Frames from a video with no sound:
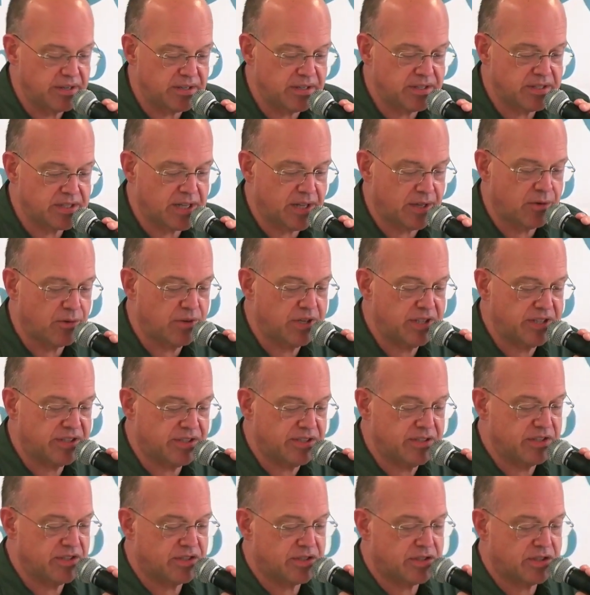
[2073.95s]
Della
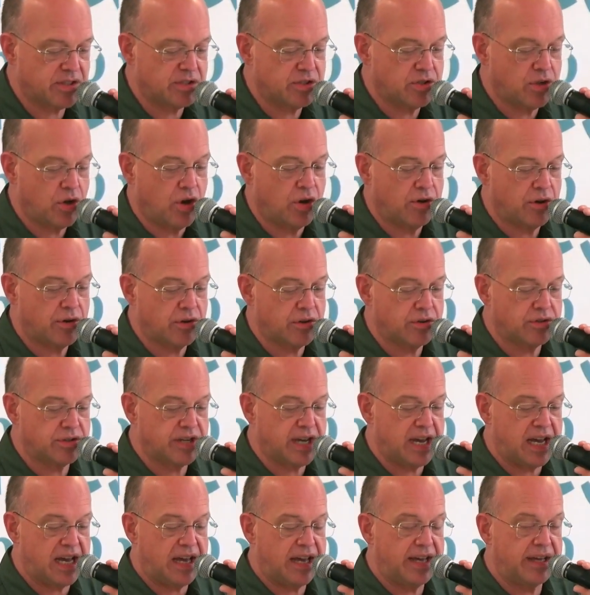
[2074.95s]
Reese's daughter
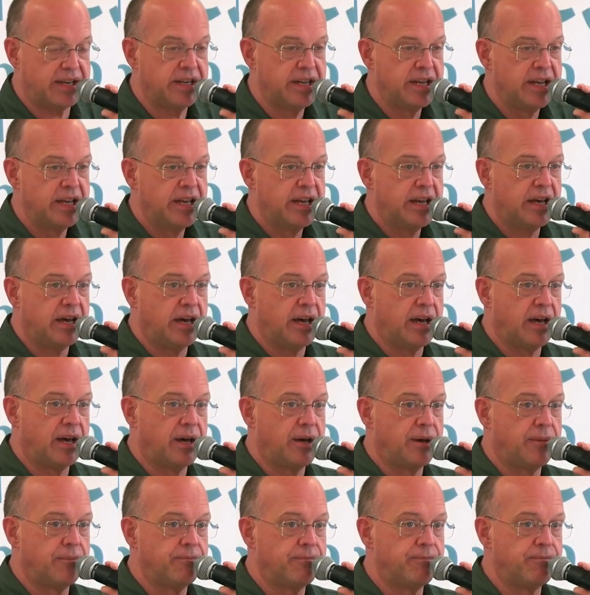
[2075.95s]
died,
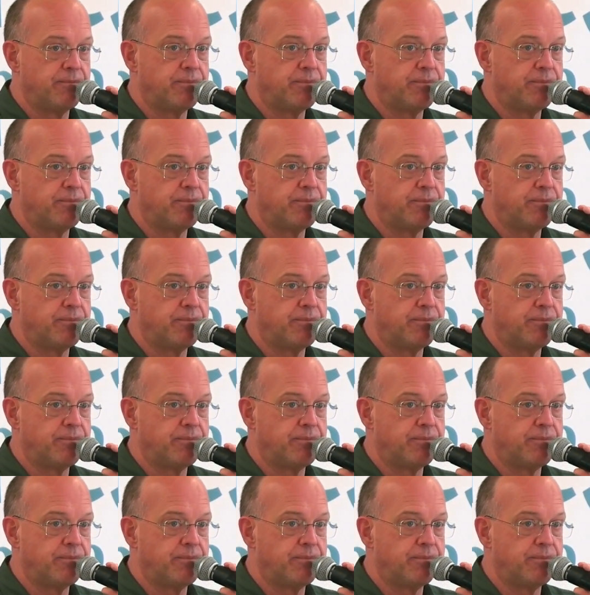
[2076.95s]
I